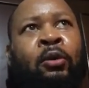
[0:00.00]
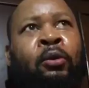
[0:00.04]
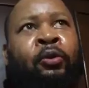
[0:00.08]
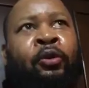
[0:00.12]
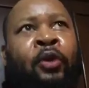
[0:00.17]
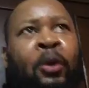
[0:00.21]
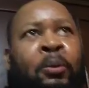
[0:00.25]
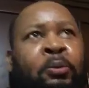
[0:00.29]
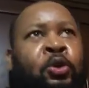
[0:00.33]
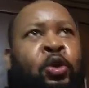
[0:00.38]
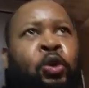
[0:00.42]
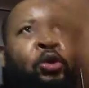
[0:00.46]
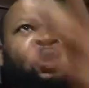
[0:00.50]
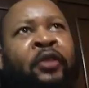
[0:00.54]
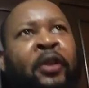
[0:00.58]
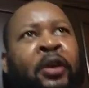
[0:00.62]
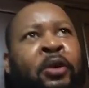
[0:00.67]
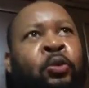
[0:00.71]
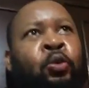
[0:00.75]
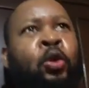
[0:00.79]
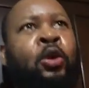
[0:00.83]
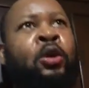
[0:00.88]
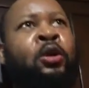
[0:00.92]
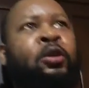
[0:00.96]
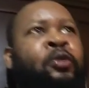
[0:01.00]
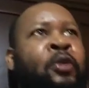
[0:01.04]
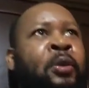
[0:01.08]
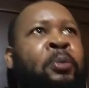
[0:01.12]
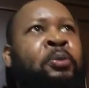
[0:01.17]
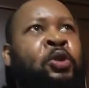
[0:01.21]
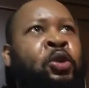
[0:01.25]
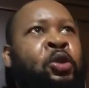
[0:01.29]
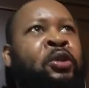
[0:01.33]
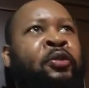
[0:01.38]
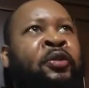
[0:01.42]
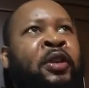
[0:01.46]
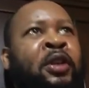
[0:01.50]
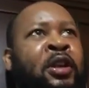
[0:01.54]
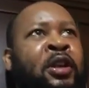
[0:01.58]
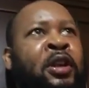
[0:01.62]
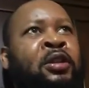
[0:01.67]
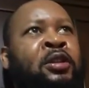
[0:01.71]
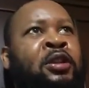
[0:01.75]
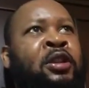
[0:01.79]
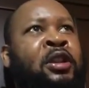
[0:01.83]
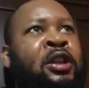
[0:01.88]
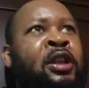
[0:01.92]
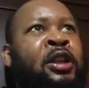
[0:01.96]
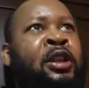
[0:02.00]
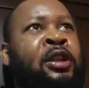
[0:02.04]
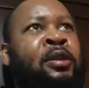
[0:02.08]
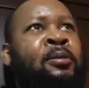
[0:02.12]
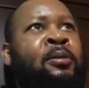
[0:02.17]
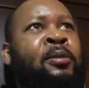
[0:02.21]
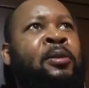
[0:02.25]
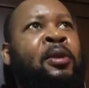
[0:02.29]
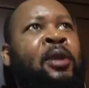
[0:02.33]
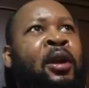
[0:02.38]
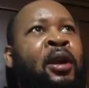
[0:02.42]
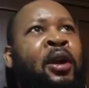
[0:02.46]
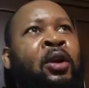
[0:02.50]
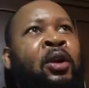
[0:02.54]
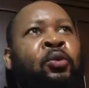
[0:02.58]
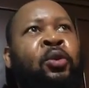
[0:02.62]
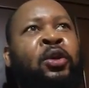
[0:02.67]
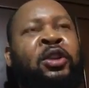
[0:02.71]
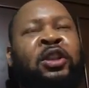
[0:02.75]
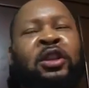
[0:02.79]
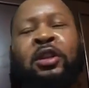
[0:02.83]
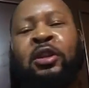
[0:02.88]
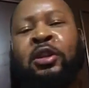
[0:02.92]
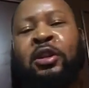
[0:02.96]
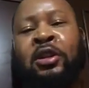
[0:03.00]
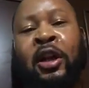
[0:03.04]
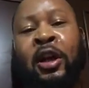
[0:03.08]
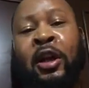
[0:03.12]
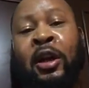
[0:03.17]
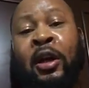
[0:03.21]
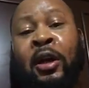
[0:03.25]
from two different world, from two different continent, which is